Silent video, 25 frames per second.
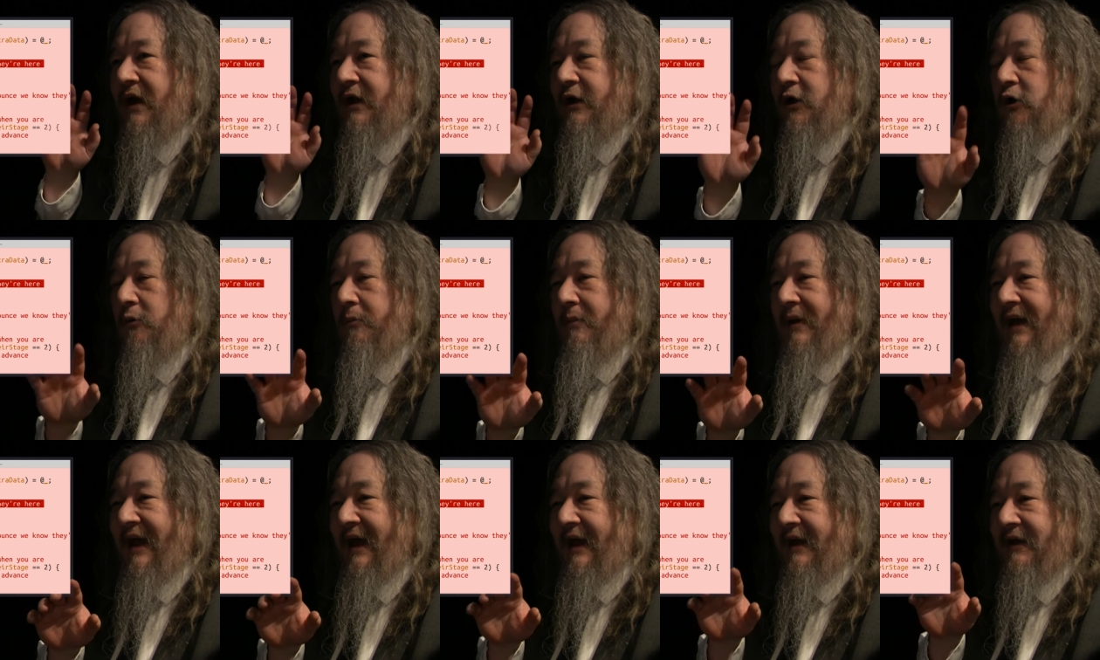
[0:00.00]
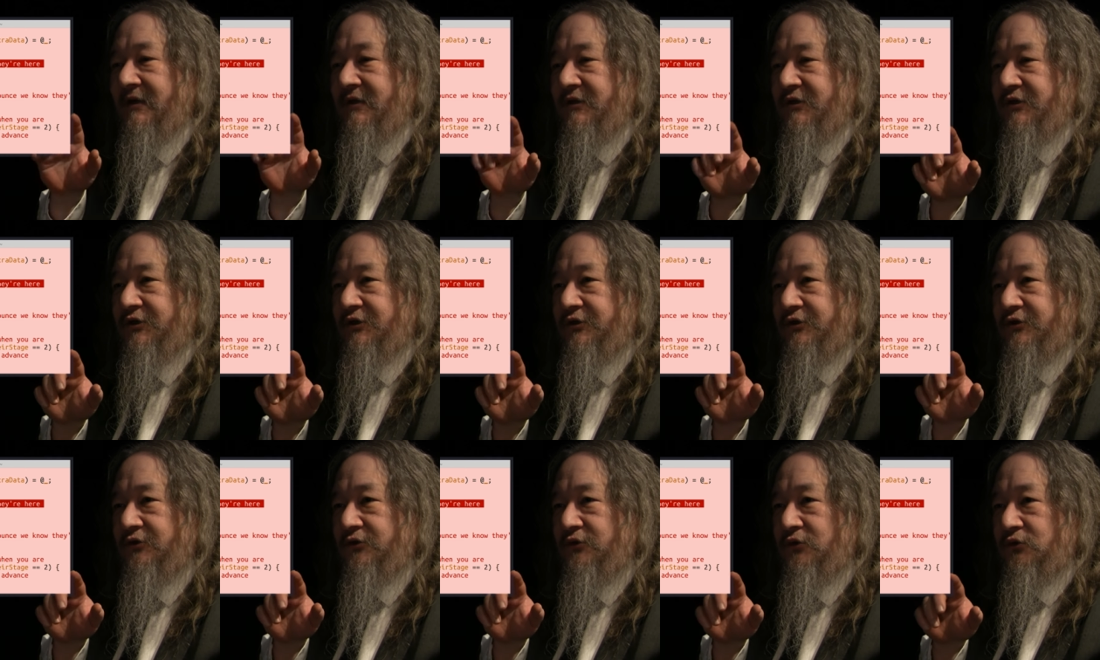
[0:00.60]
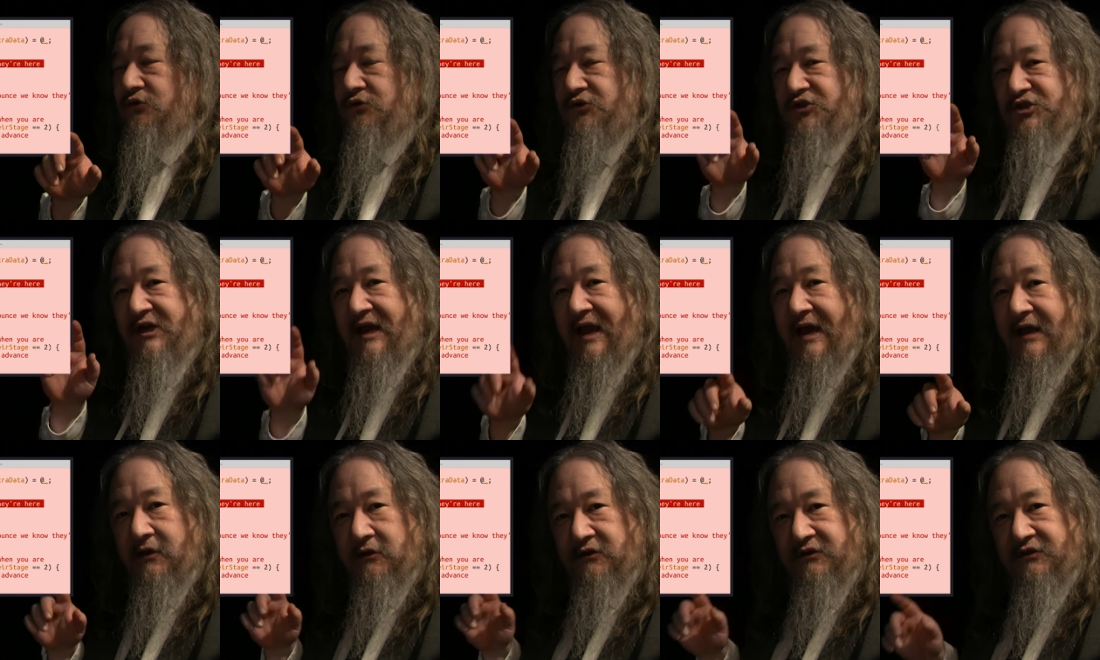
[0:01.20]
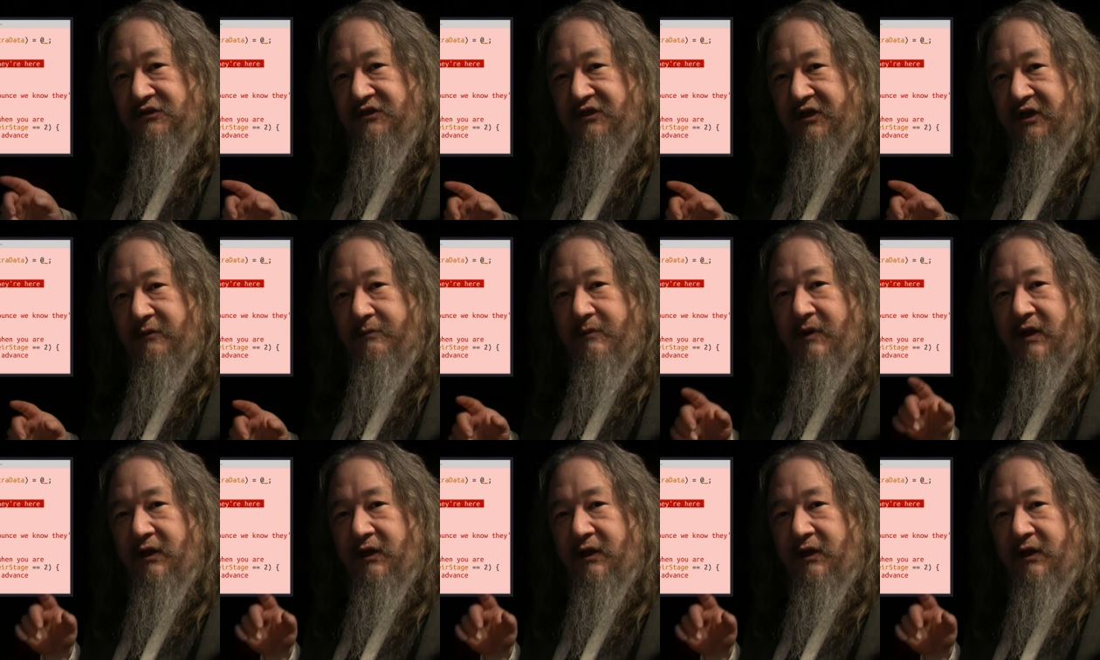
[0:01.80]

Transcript: I go back to channel sim.